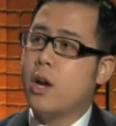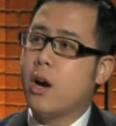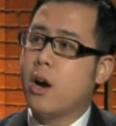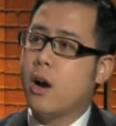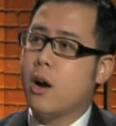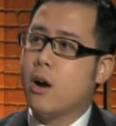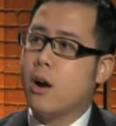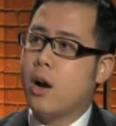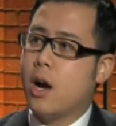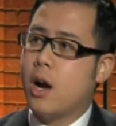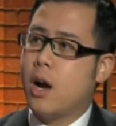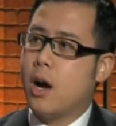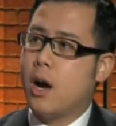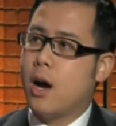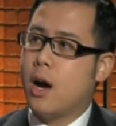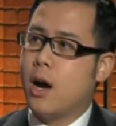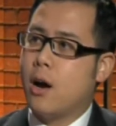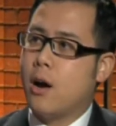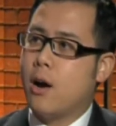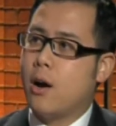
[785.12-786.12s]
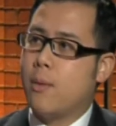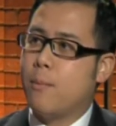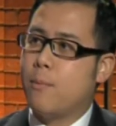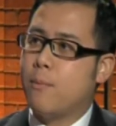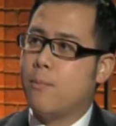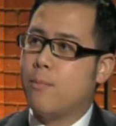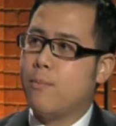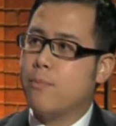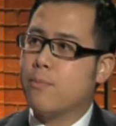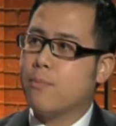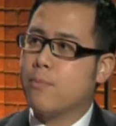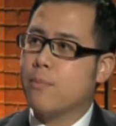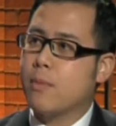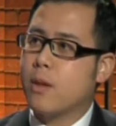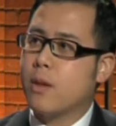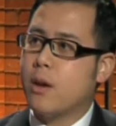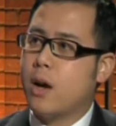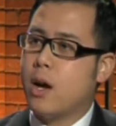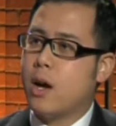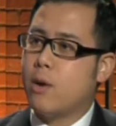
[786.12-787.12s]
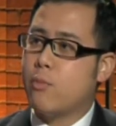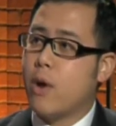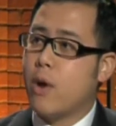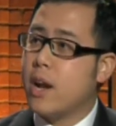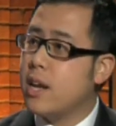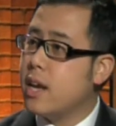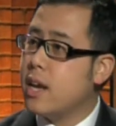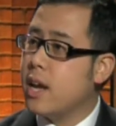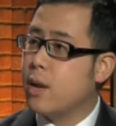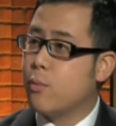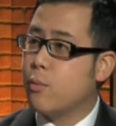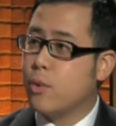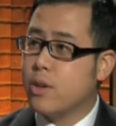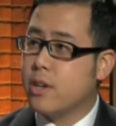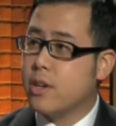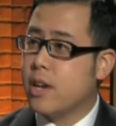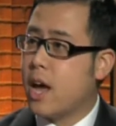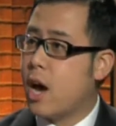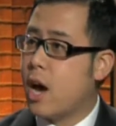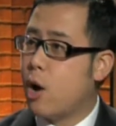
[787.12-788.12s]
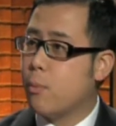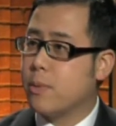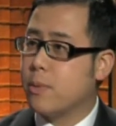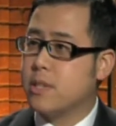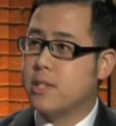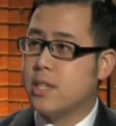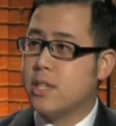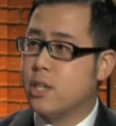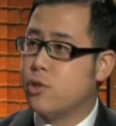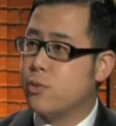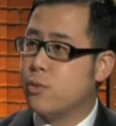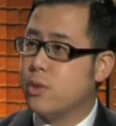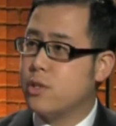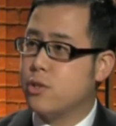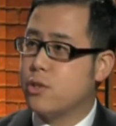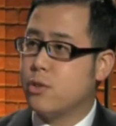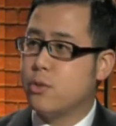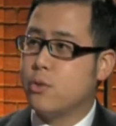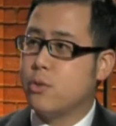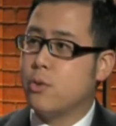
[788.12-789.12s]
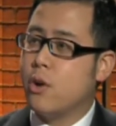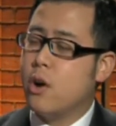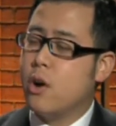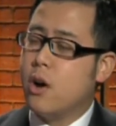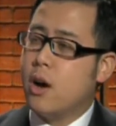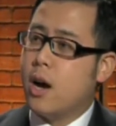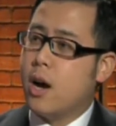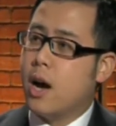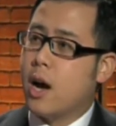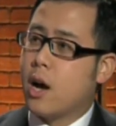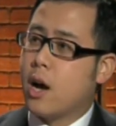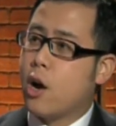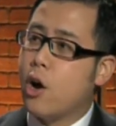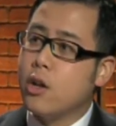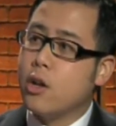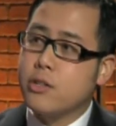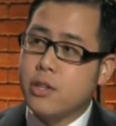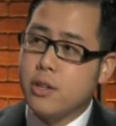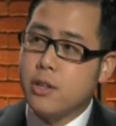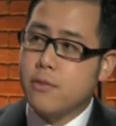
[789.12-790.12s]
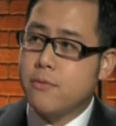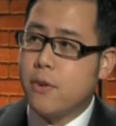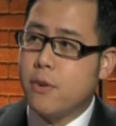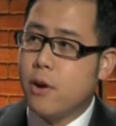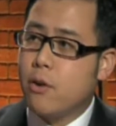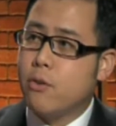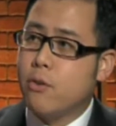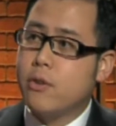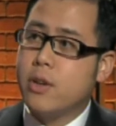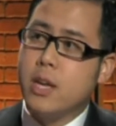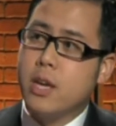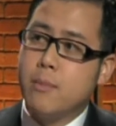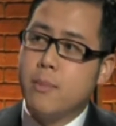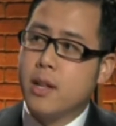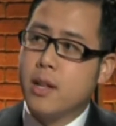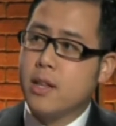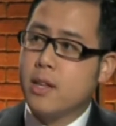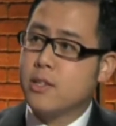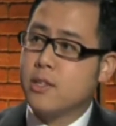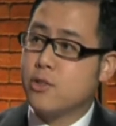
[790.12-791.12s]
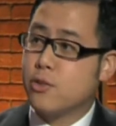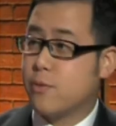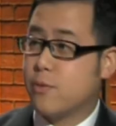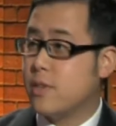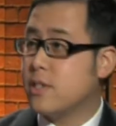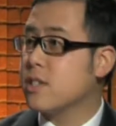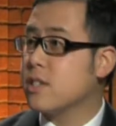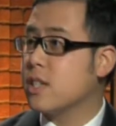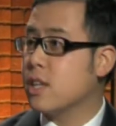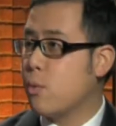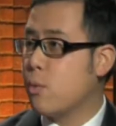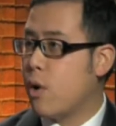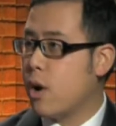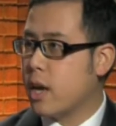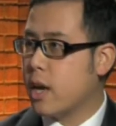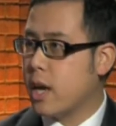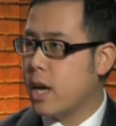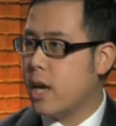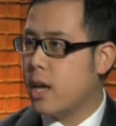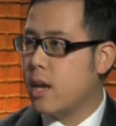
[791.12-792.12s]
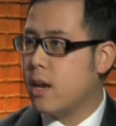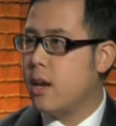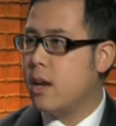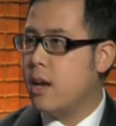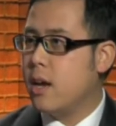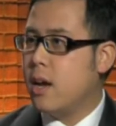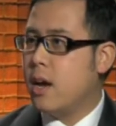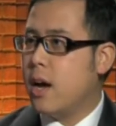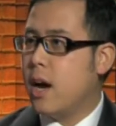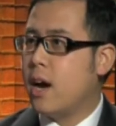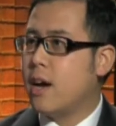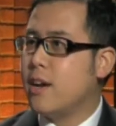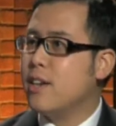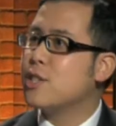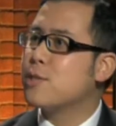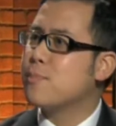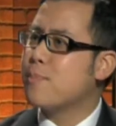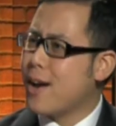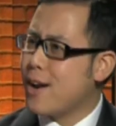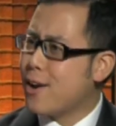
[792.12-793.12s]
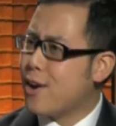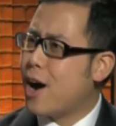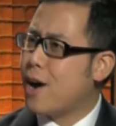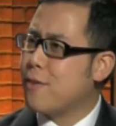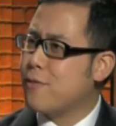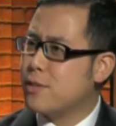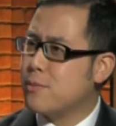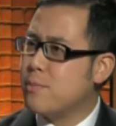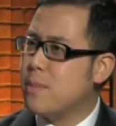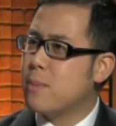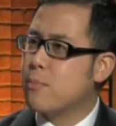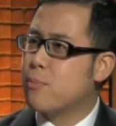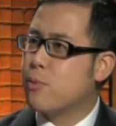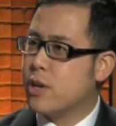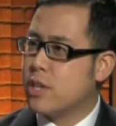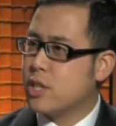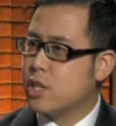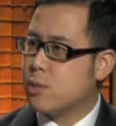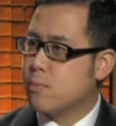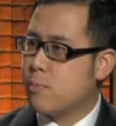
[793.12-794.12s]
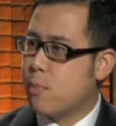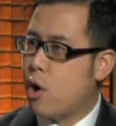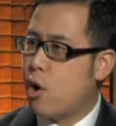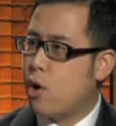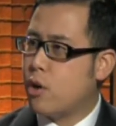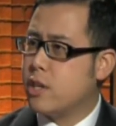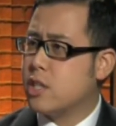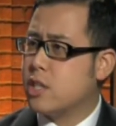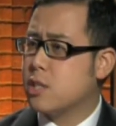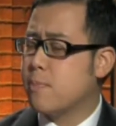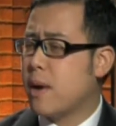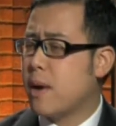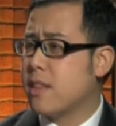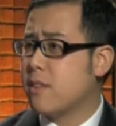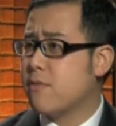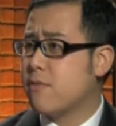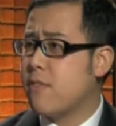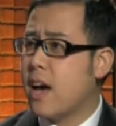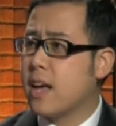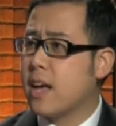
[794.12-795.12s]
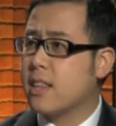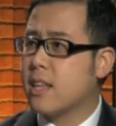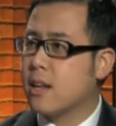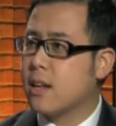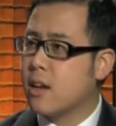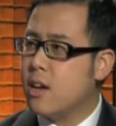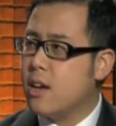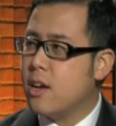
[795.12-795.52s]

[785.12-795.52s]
are ready and willing to help constituents who call us on the phone, email us, or physically walk in, despite our office being pretty small and despite the fact that